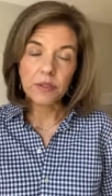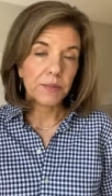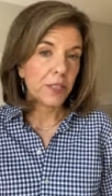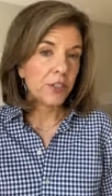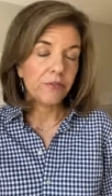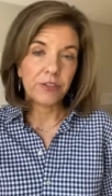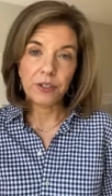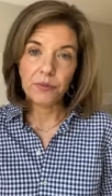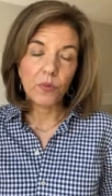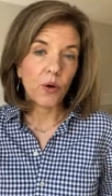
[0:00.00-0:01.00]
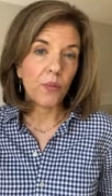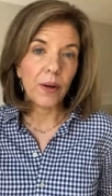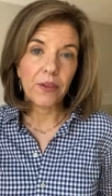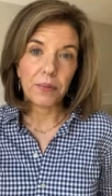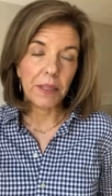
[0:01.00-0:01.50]
especially for you warm
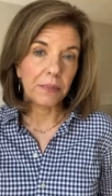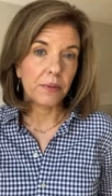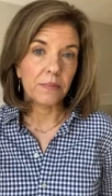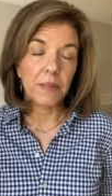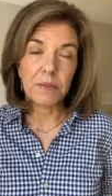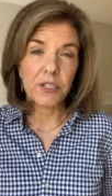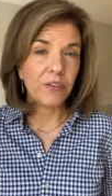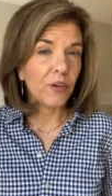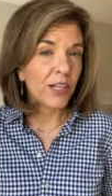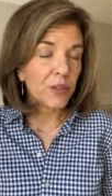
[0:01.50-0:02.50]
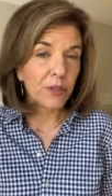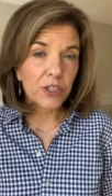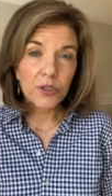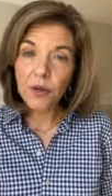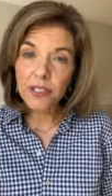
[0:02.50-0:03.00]
weather people, especially if you don't like to wear
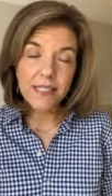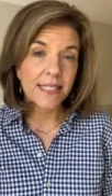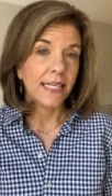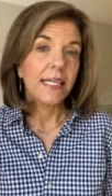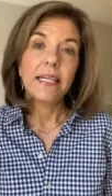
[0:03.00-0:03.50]
shorts.